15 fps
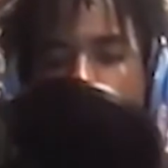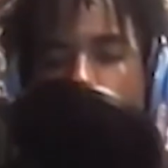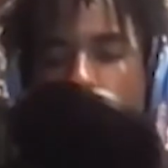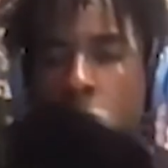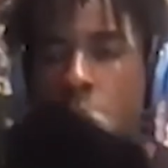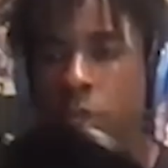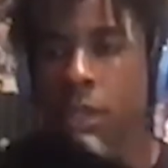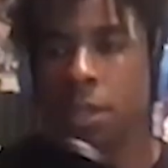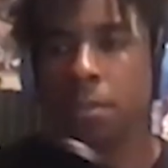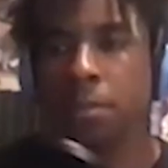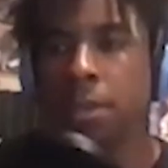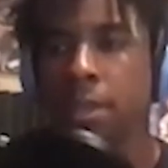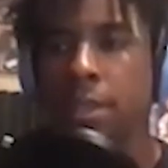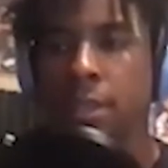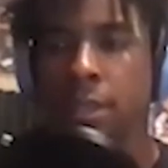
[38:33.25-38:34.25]
who's going to
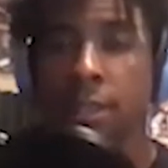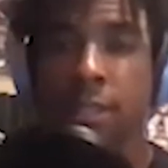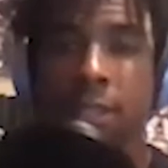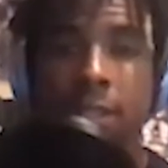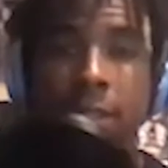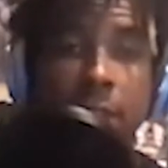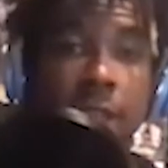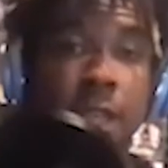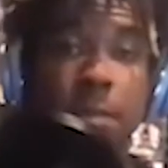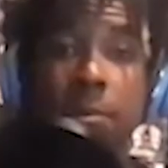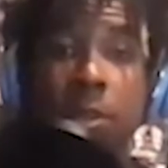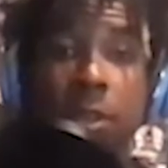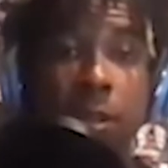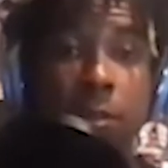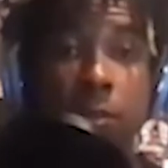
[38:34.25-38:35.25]
be the
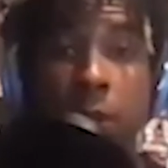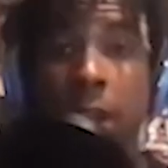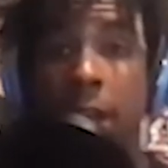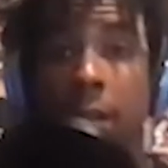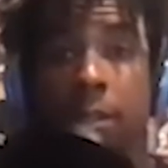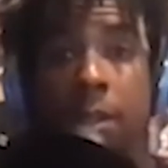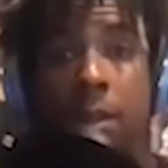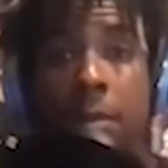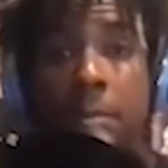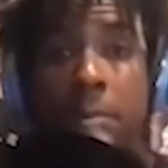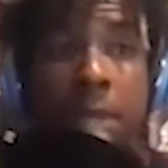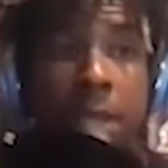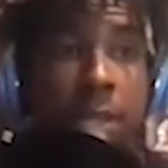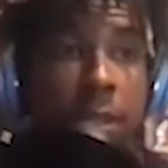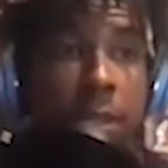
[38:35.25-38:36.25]
team to run out there to
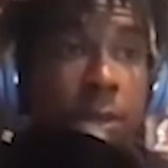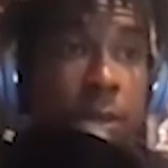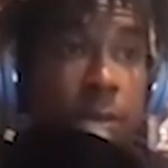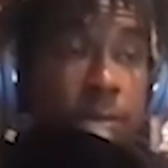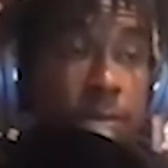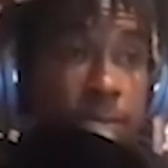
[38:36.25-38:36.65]
beat the